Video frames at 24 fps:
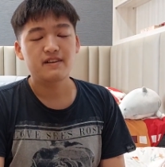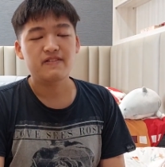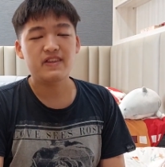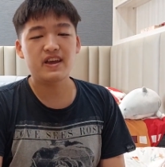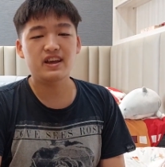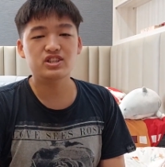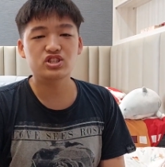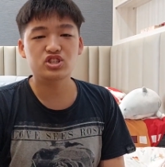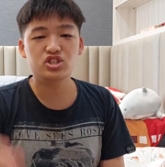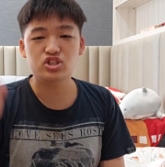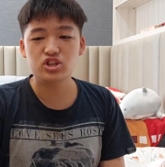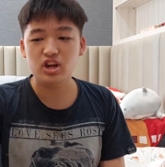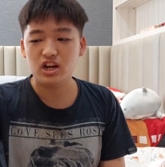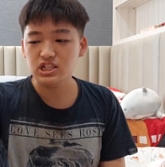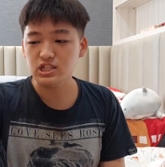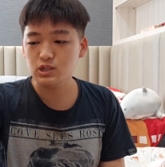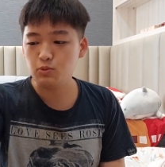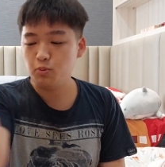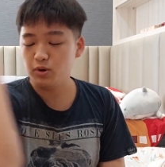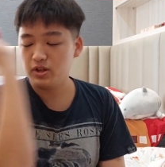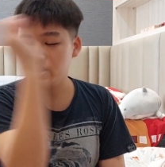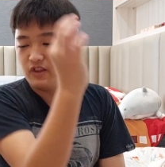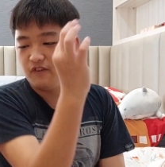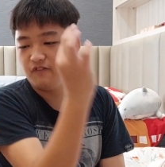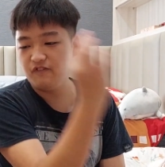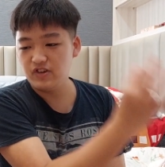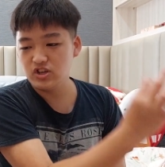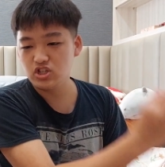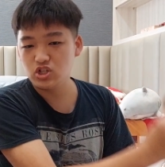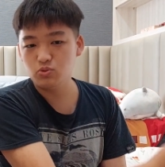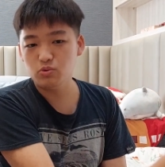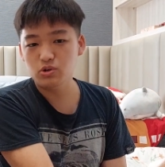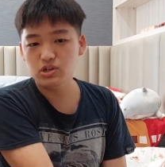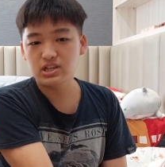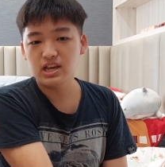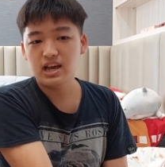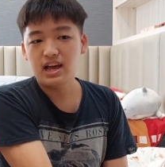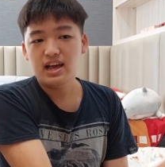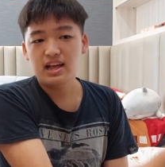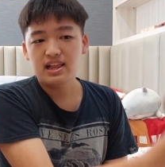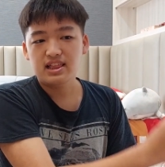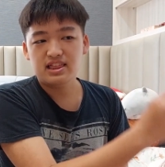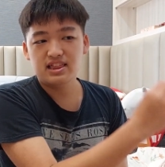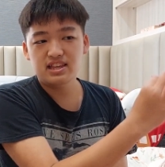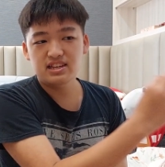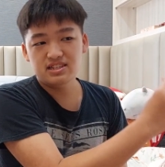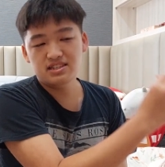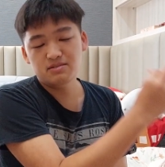And just with the visuals,
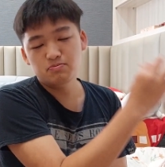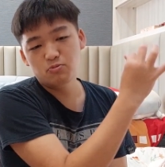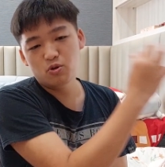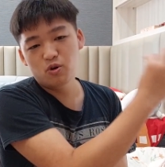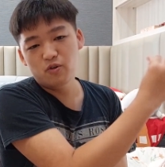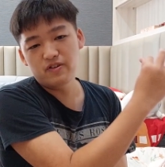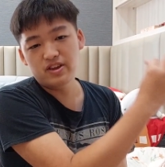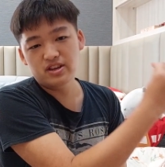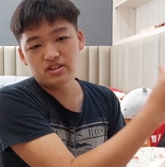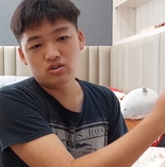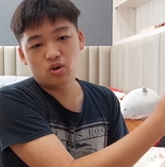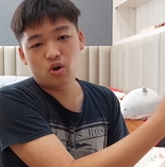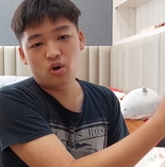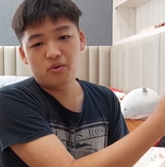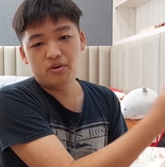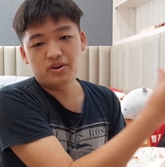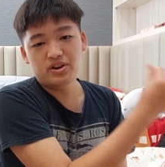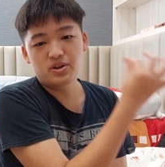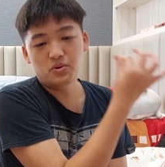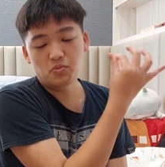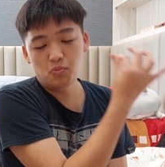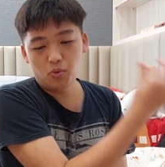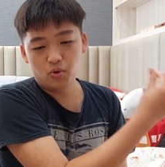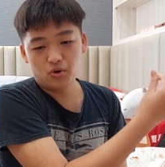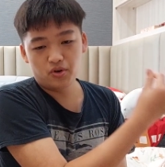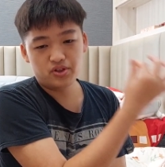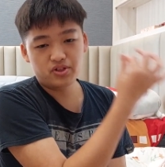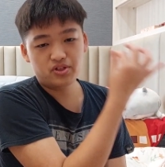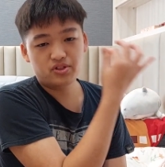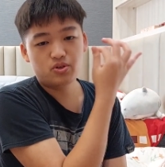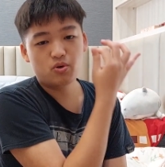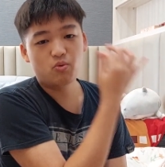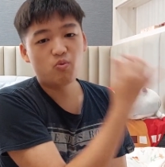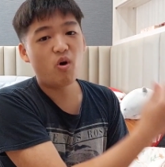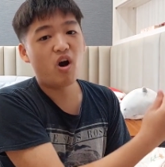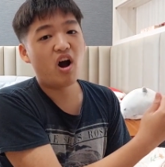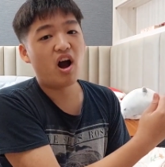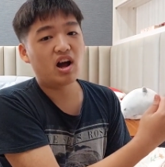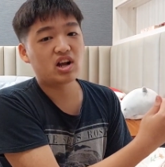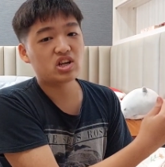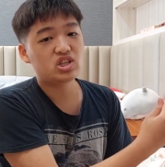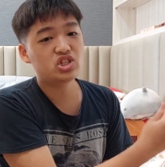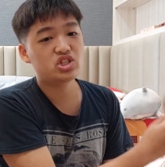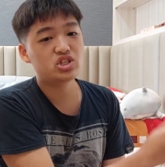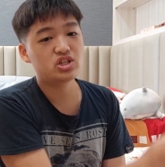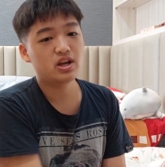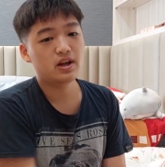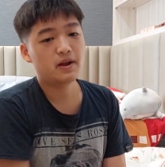this movie is already worth the
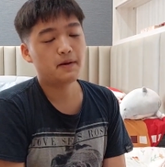watch.